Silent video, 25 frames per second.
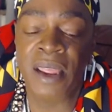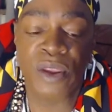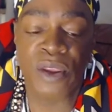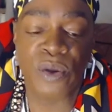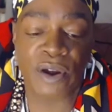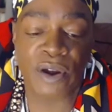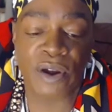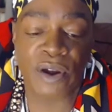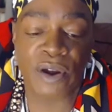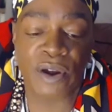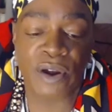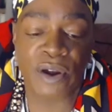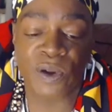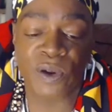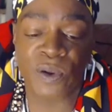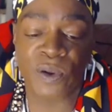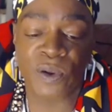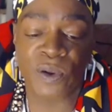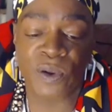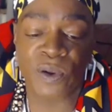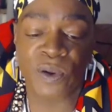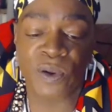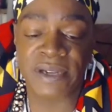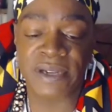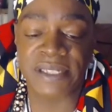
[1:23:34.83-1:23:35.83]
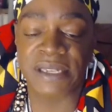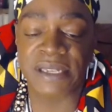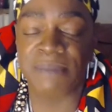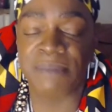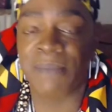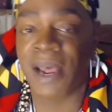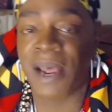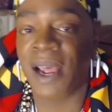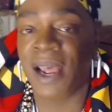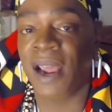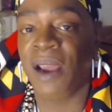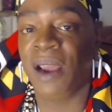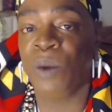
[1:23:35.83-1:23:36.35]
You can also visit
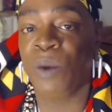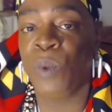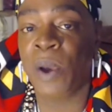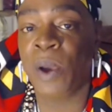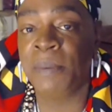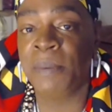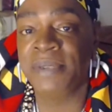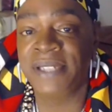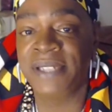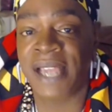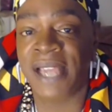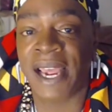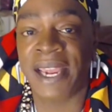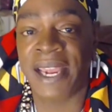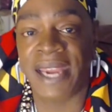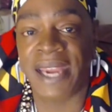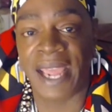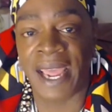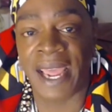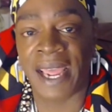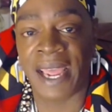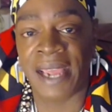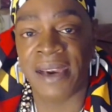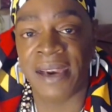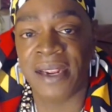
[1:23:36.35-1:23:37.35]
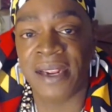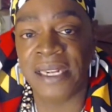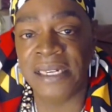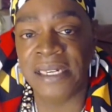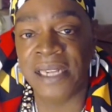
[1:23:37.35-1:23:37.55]
my website at